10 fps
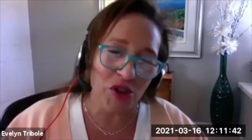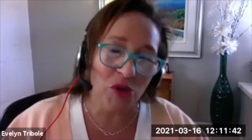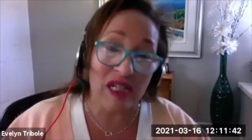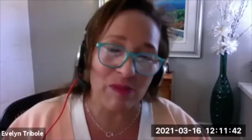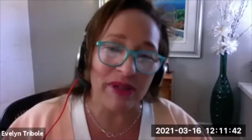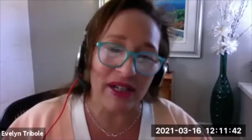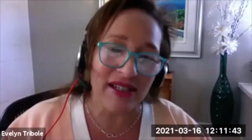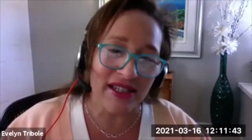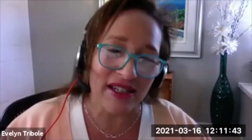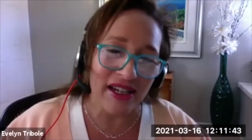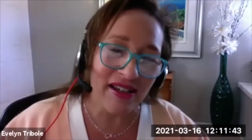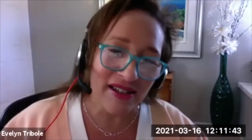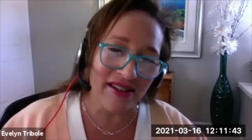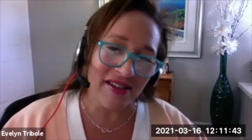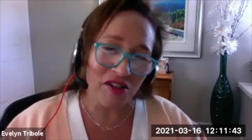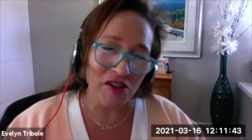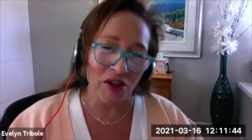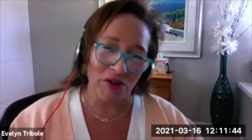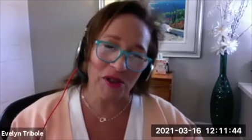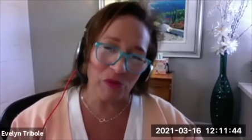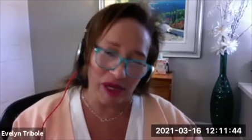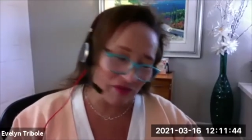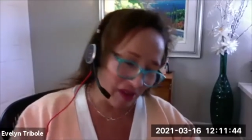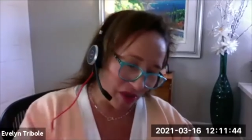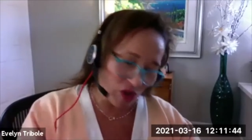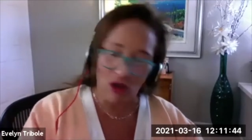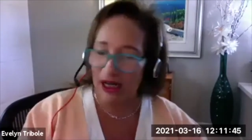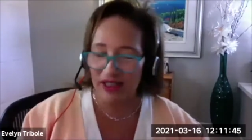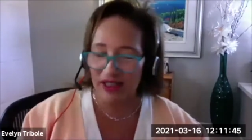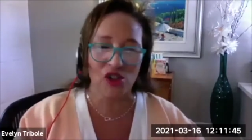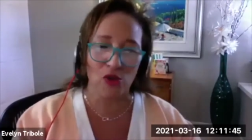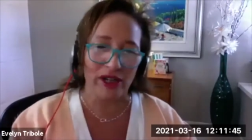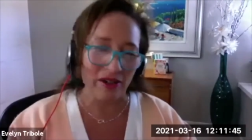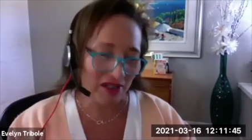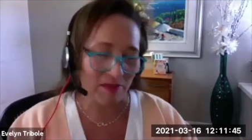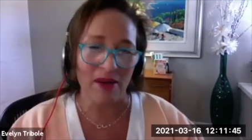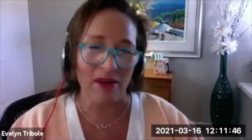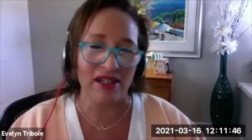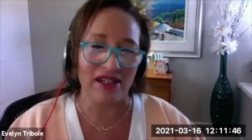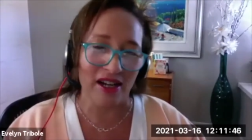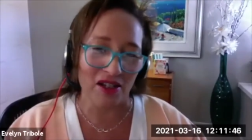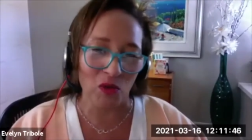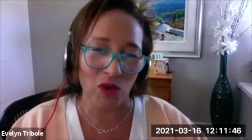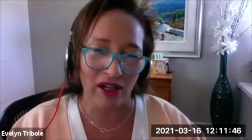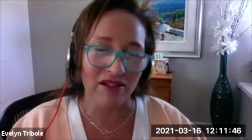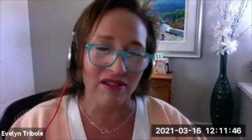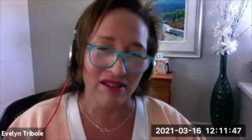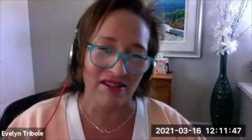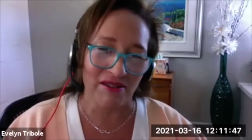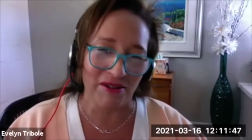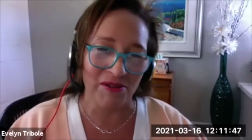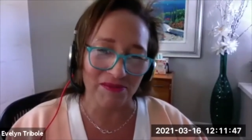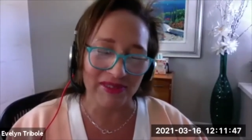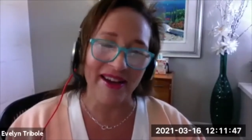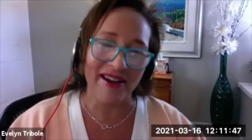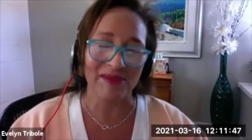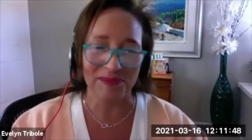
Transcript: to respect snakes. You know, you wait for them to cross the trail. Sometimes that takes a while. So, yeah.